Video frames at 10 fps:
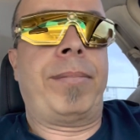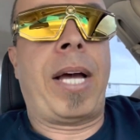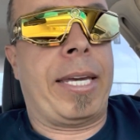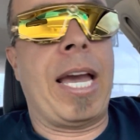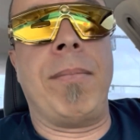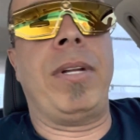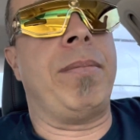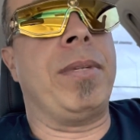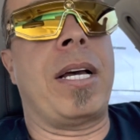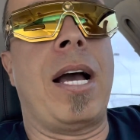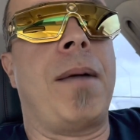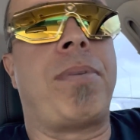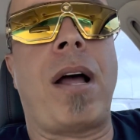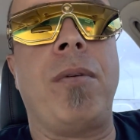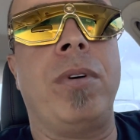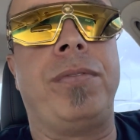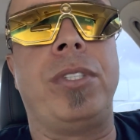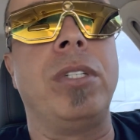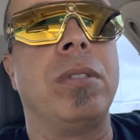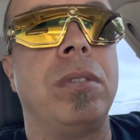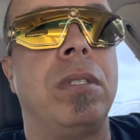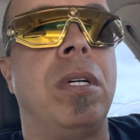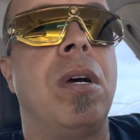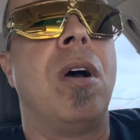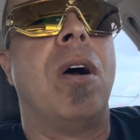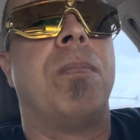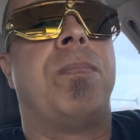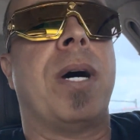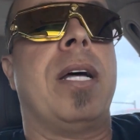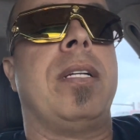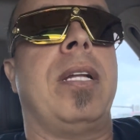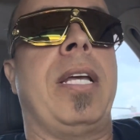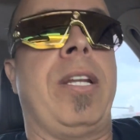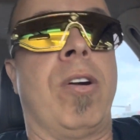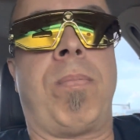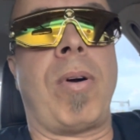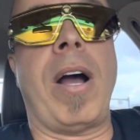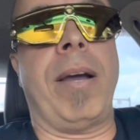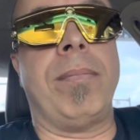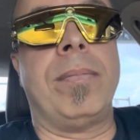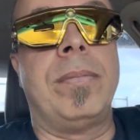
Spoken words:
I can't blame the guy. I probably would have too. But in her prime.